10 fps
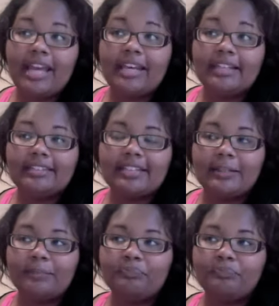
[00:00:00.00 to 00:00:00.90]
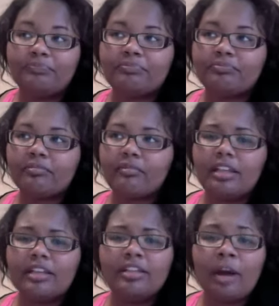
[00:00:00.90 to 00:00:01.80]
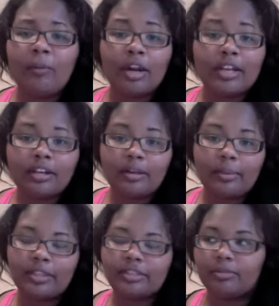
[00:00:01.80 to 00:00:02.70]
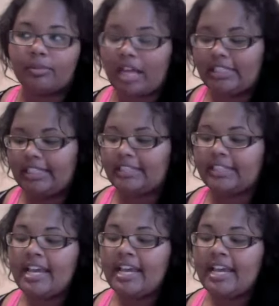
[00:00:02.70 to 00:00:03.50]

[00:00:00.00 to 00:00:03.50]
And, you know, I'm working on a personal project